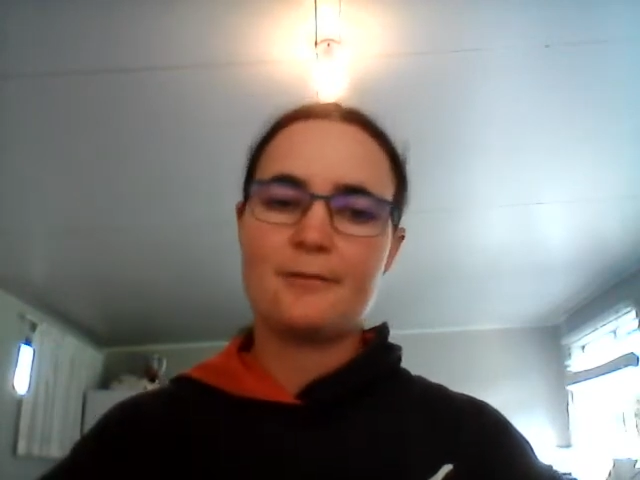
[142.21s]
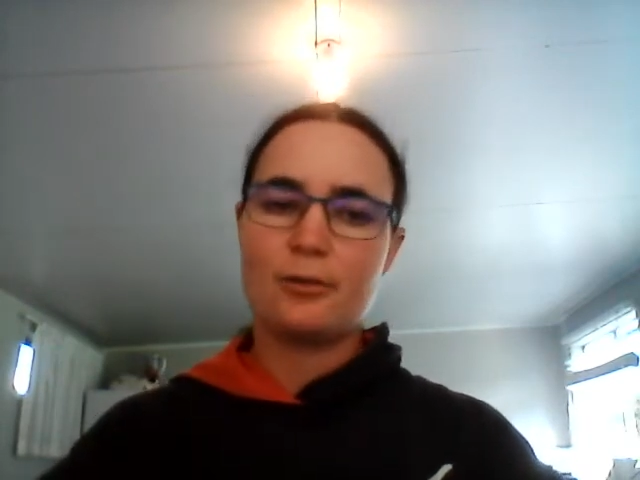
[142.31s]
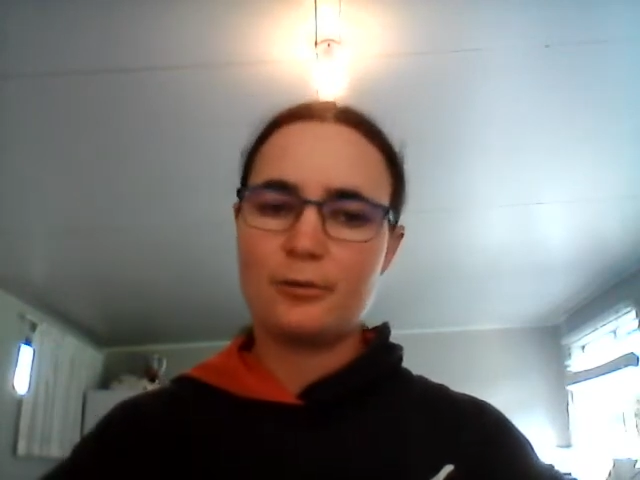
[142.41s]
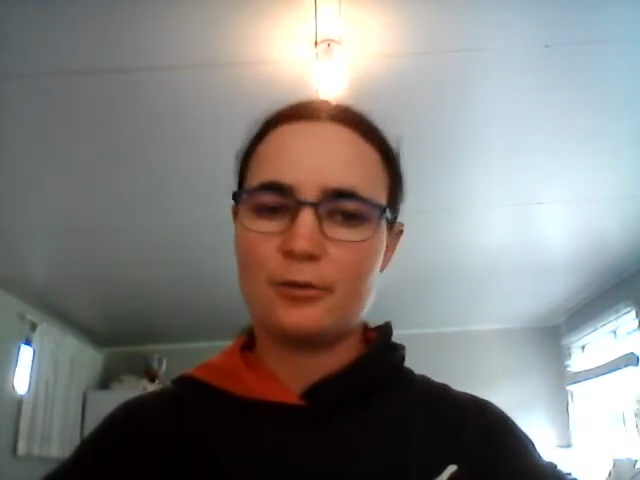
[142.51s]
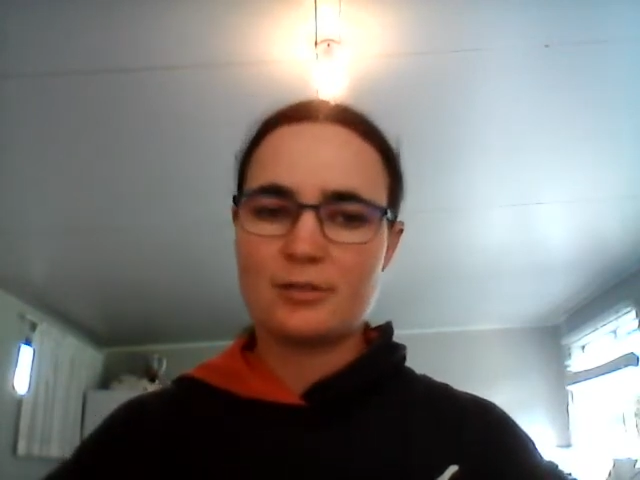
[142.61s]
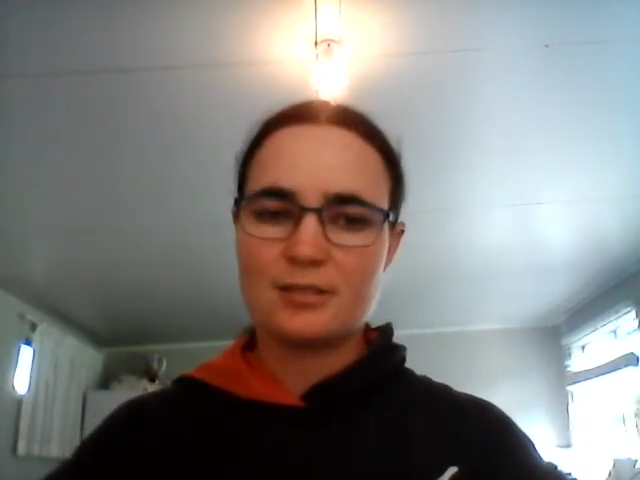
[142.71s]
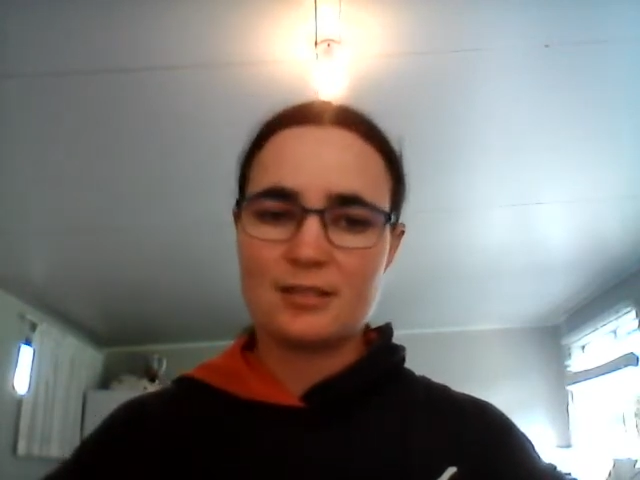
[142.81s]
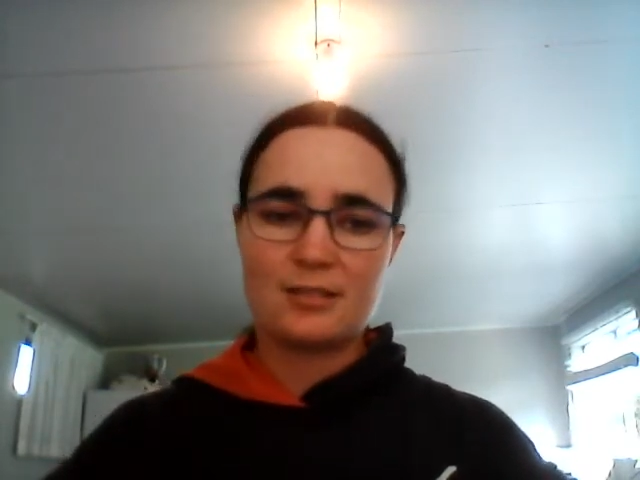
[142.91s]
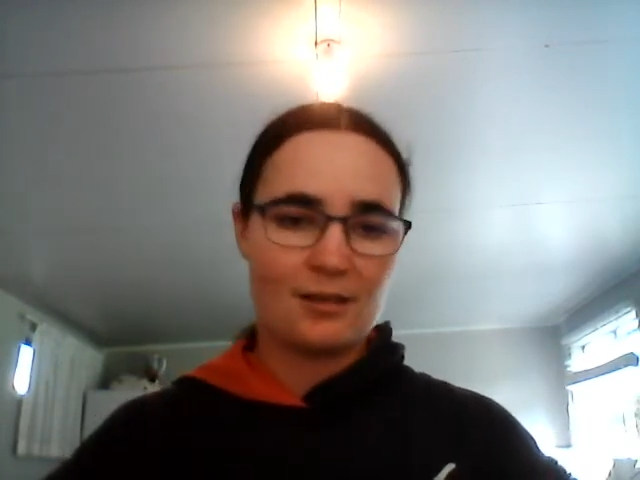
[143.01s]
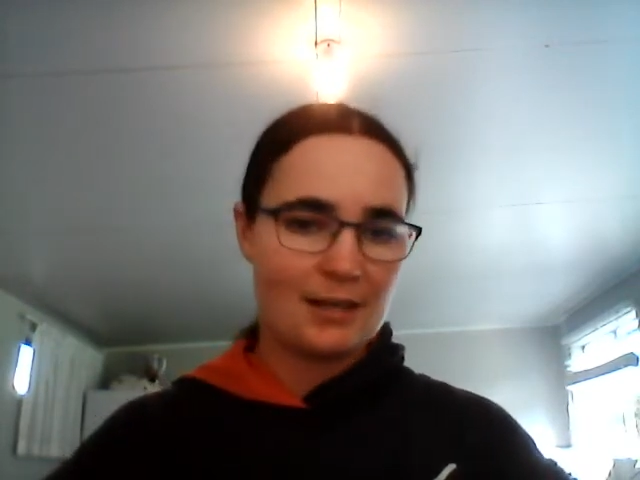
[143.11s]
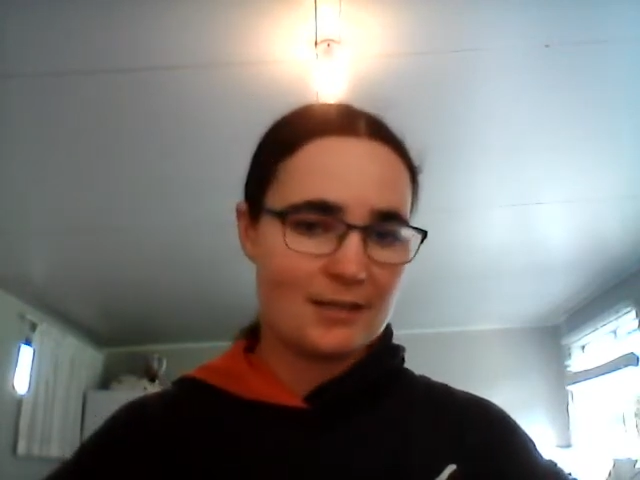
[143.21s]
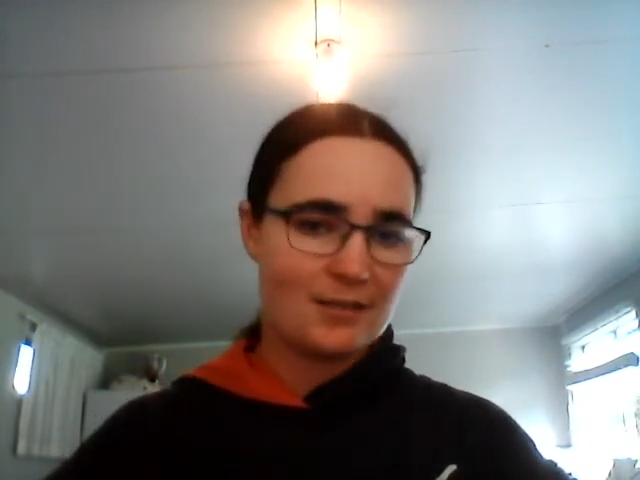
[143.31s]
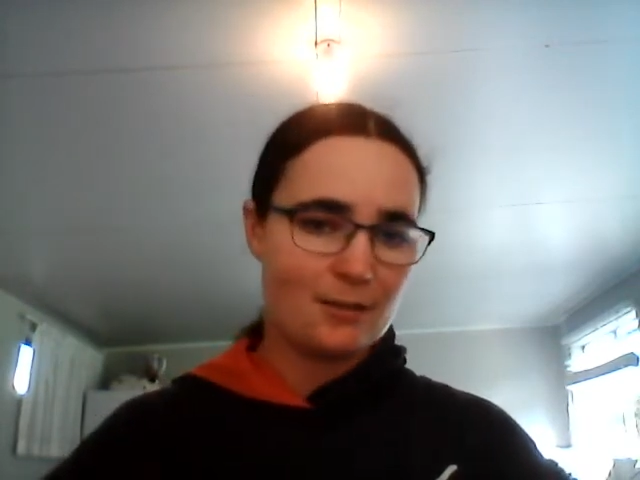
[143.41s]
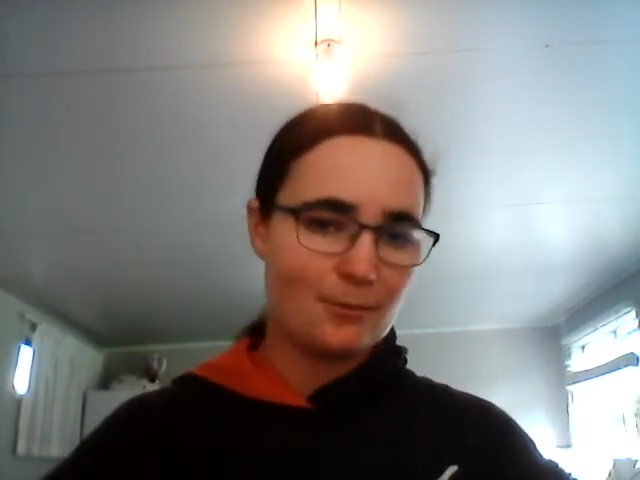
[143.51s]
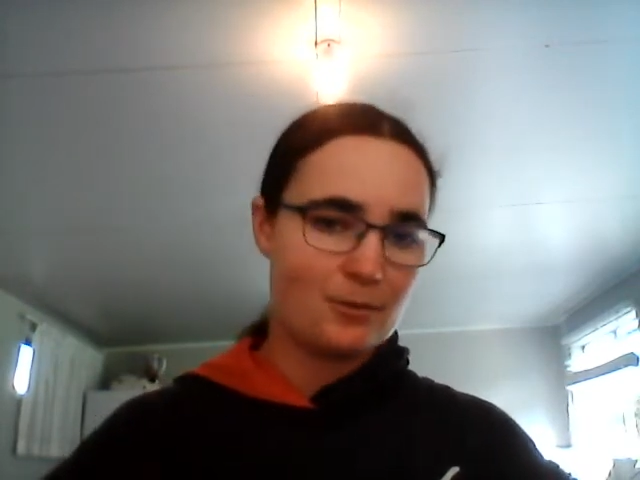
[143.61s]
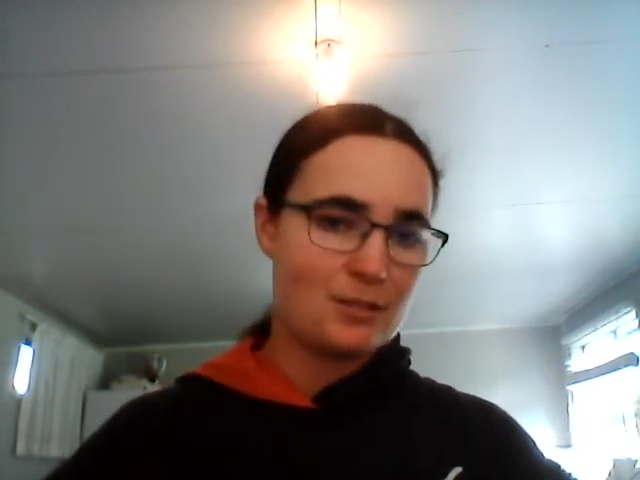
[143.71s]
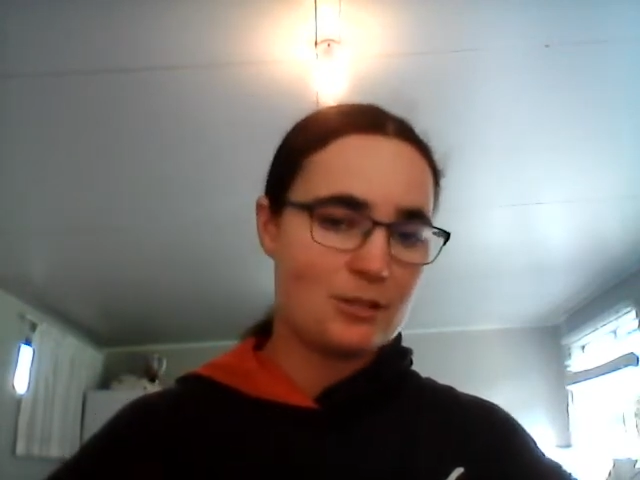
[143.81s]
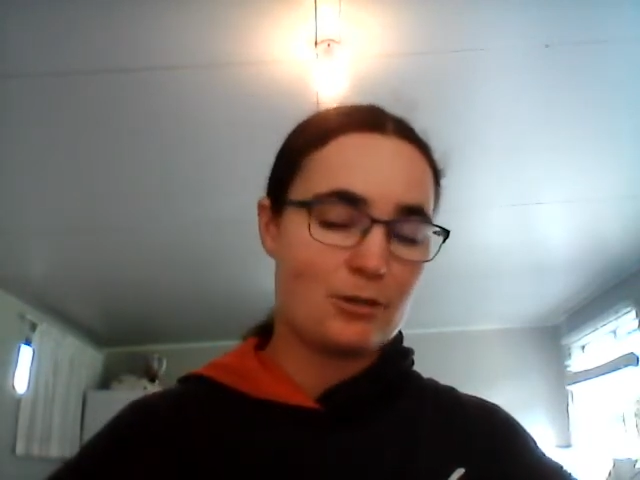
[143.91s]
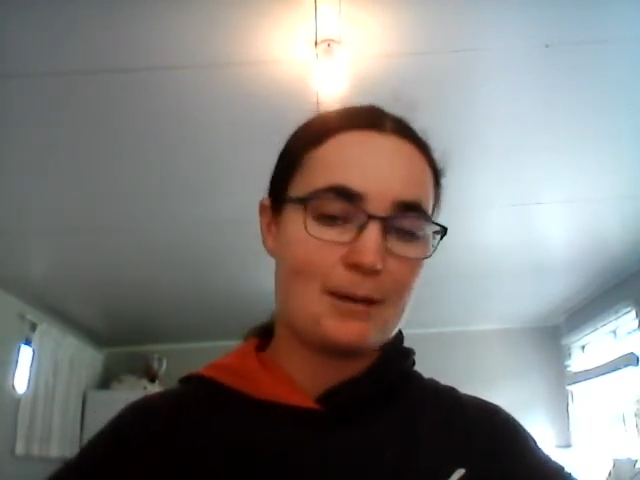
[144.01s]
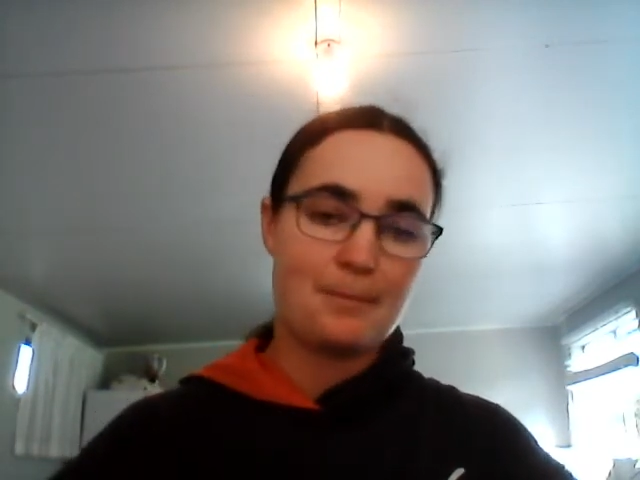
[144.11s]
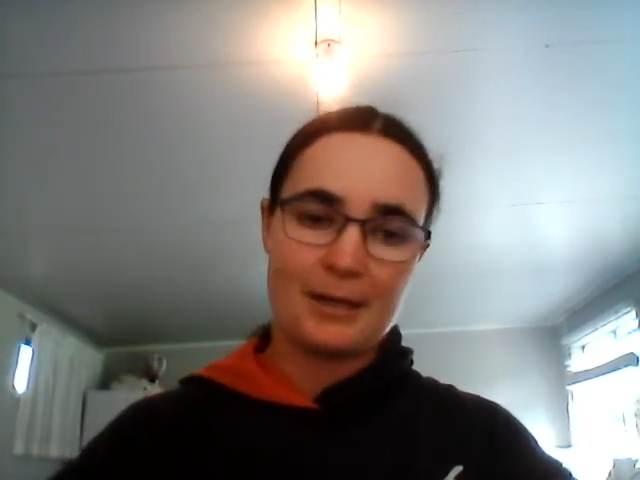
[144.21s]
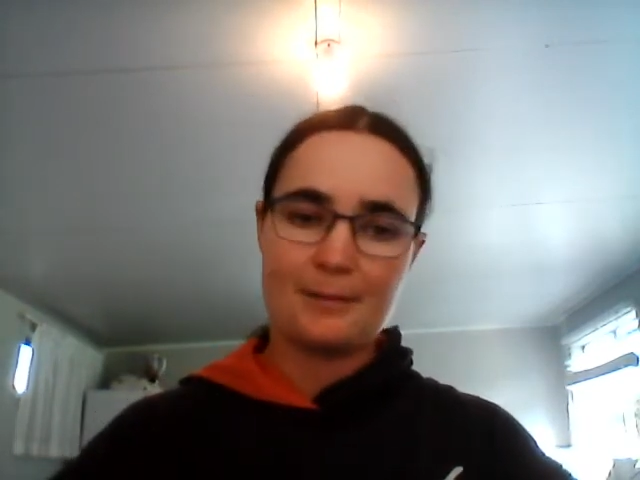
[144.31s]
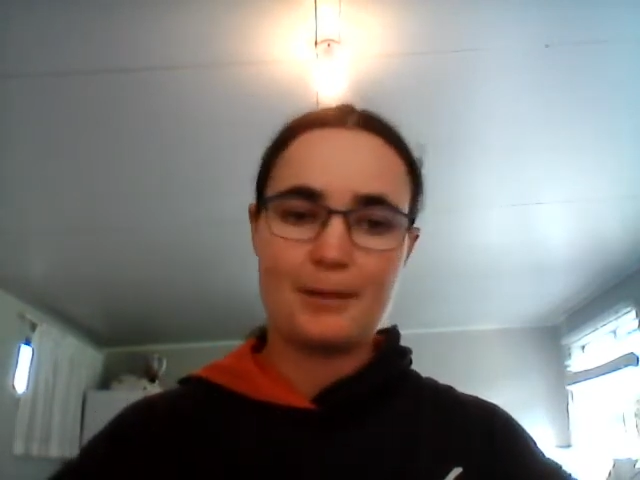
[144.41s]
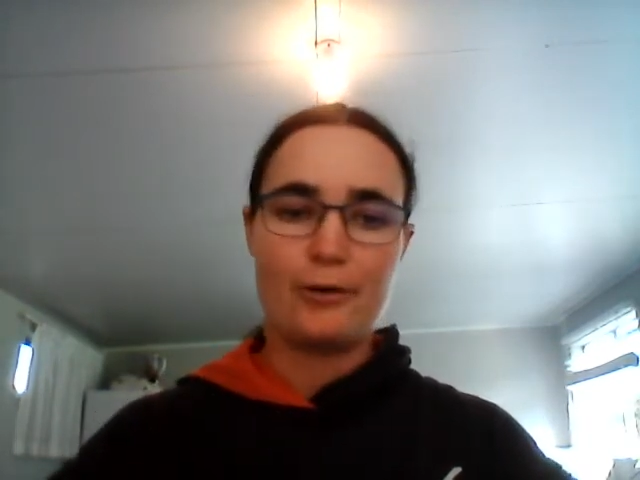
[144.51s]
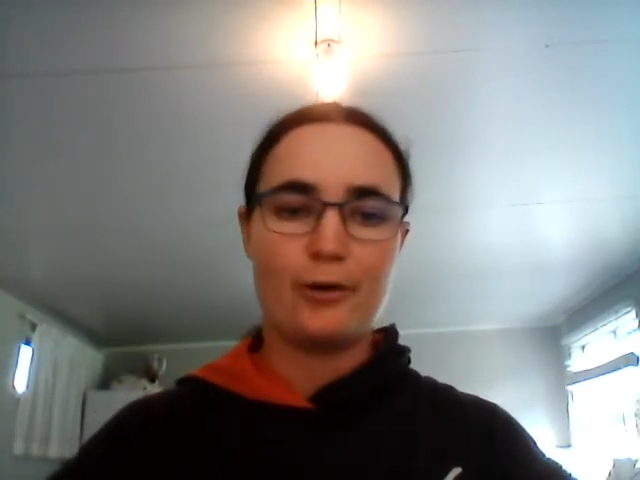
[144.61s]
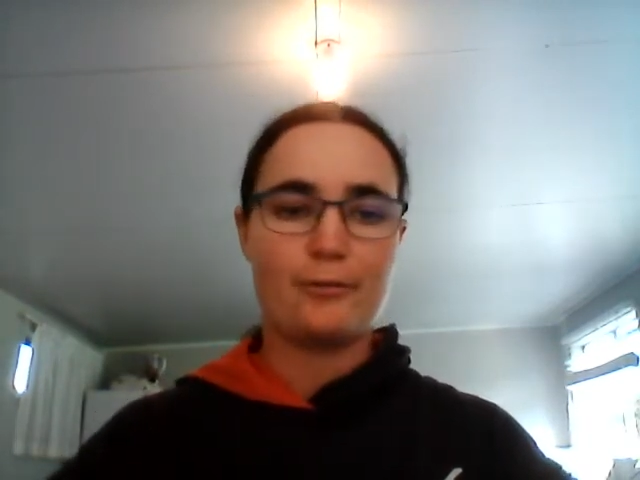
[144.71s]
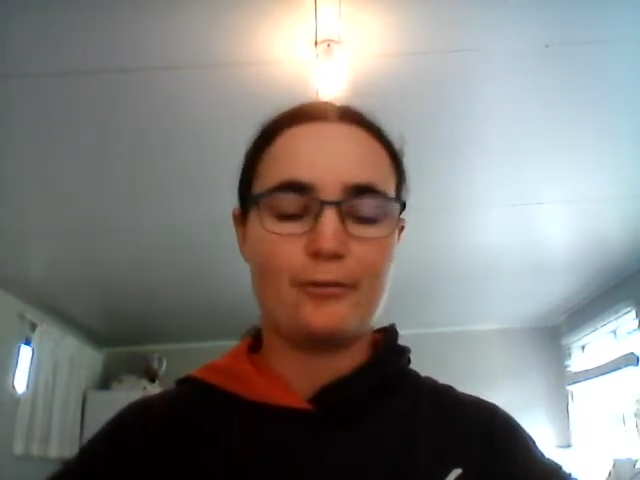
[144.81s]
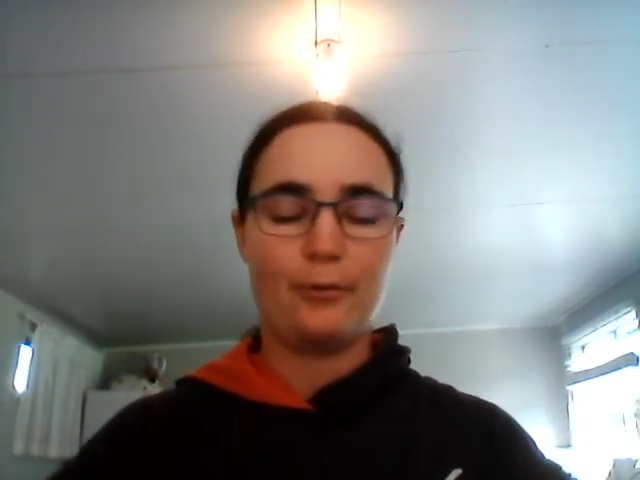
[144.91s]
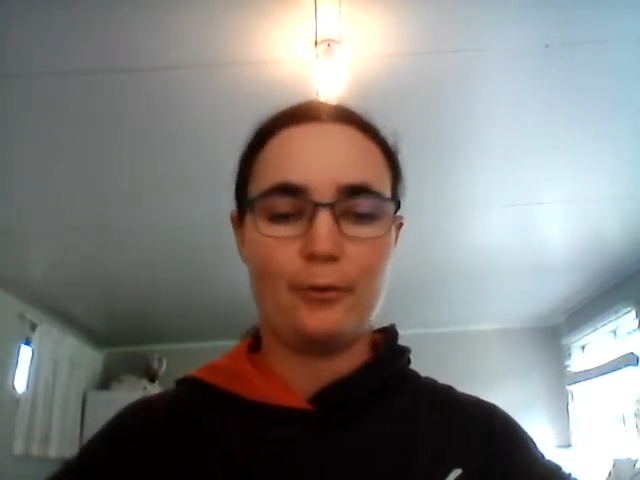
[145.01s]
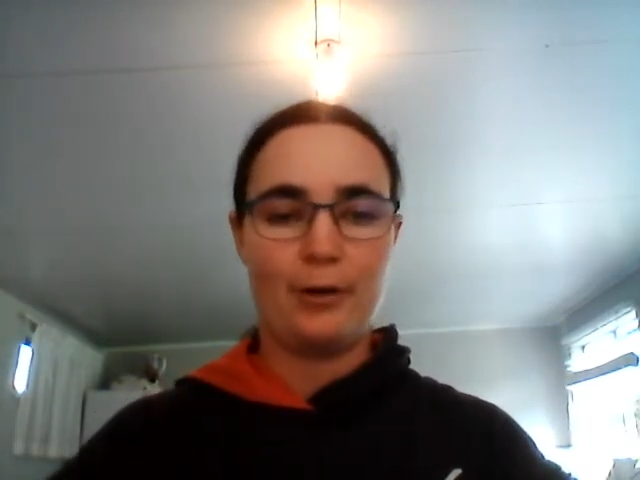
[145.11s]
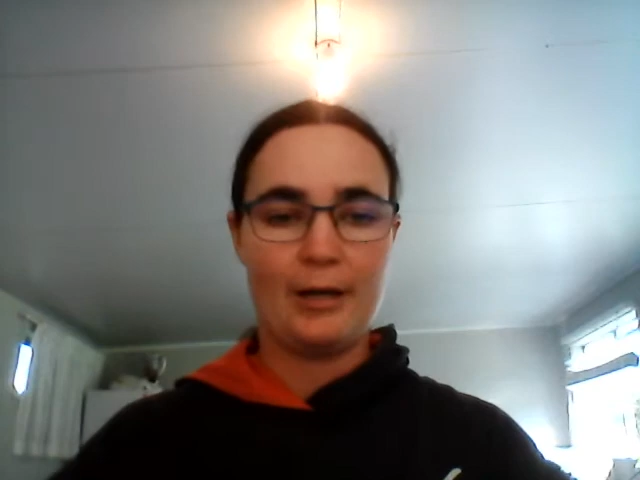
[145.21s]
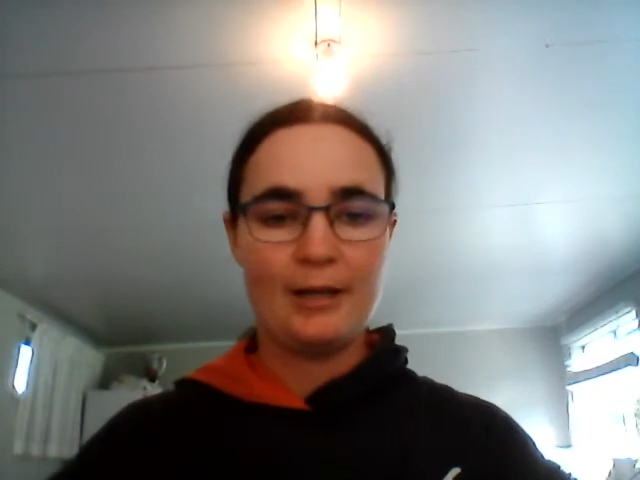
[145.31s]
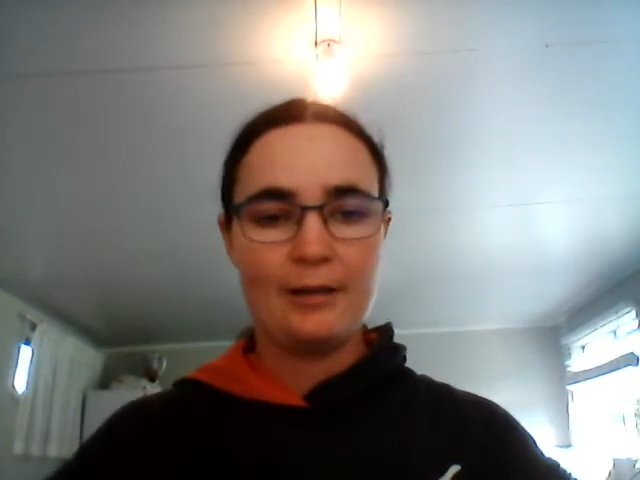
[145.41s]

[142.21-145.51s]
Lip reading: the horse decides that it wants to try and buck me off or